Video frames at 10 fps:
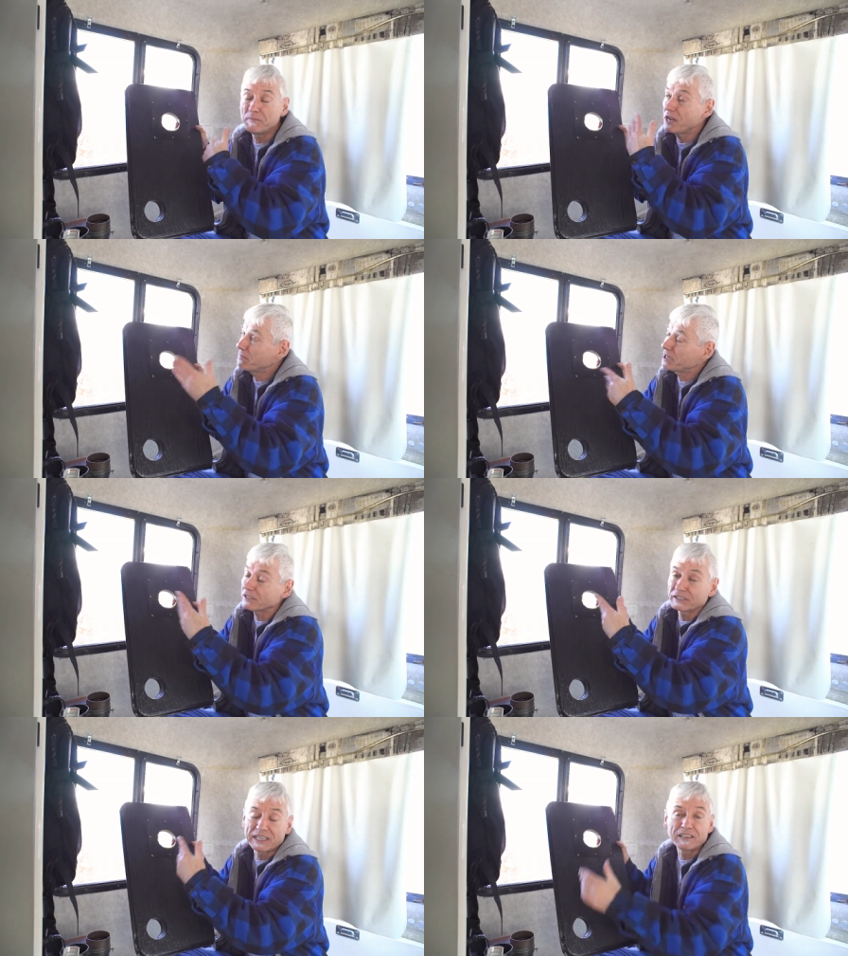Maybe
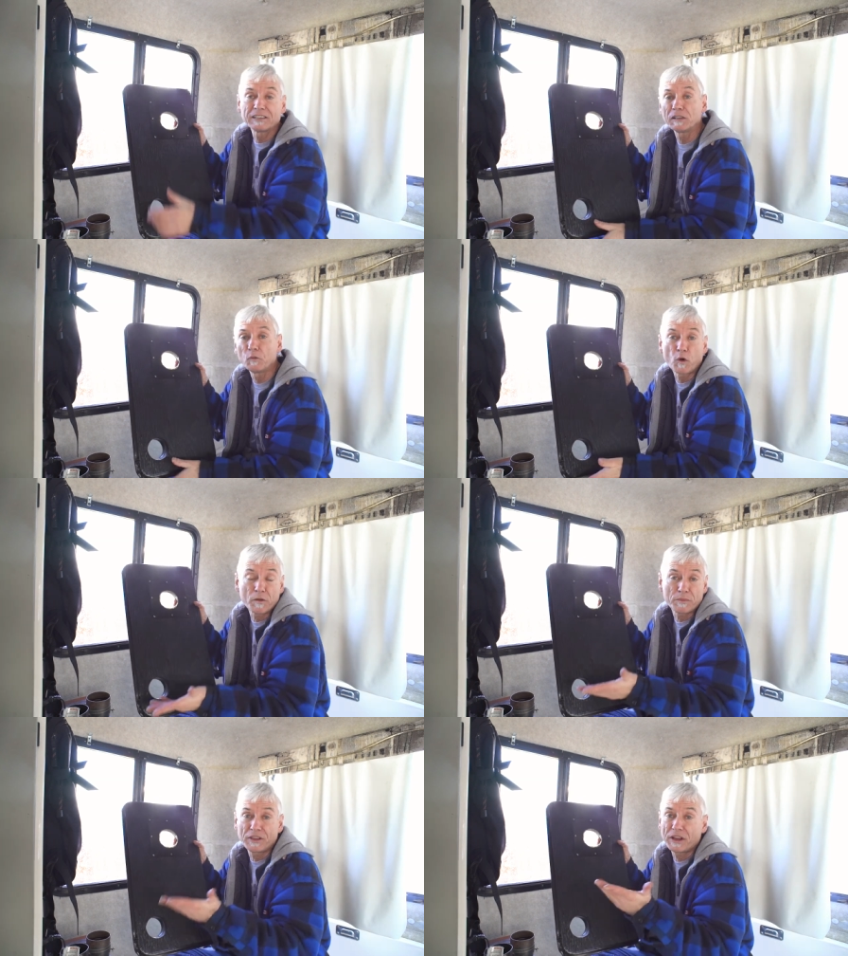it'll get a little
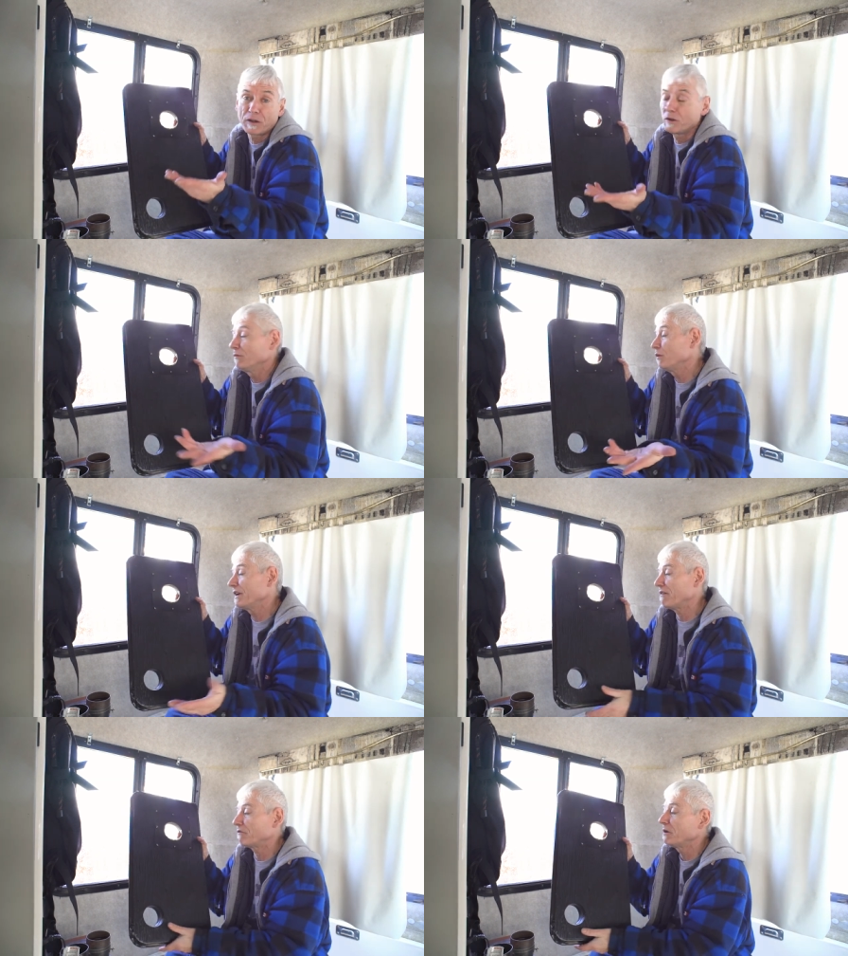warmth there,
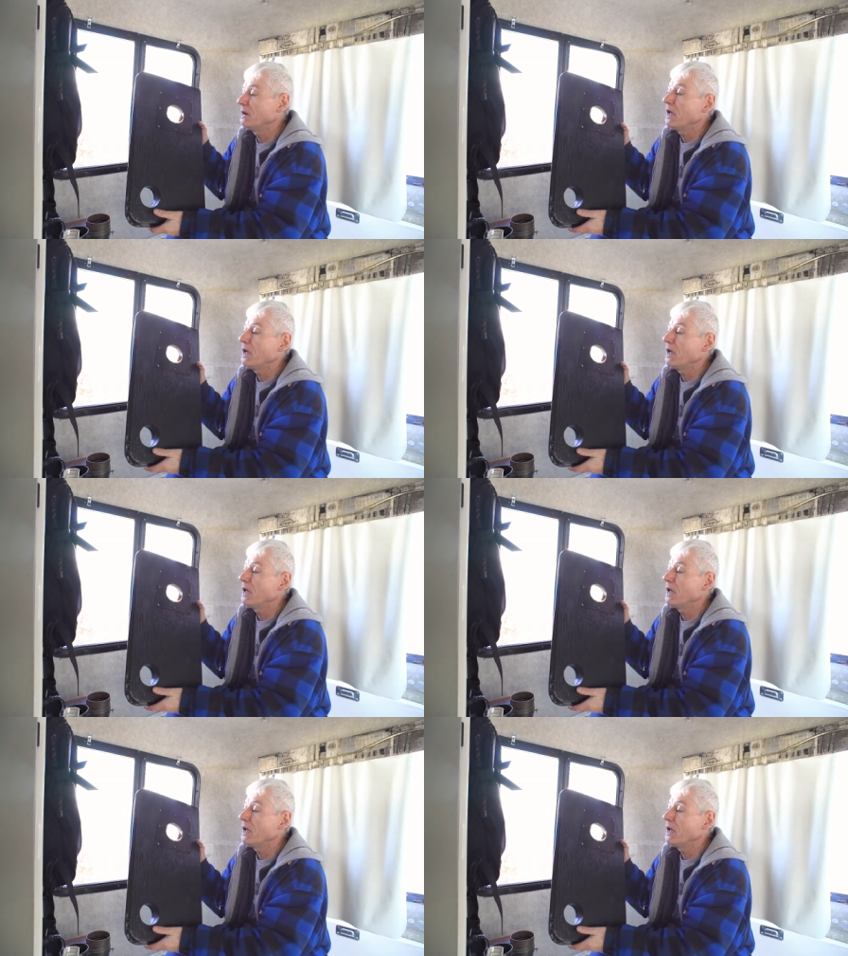whatever.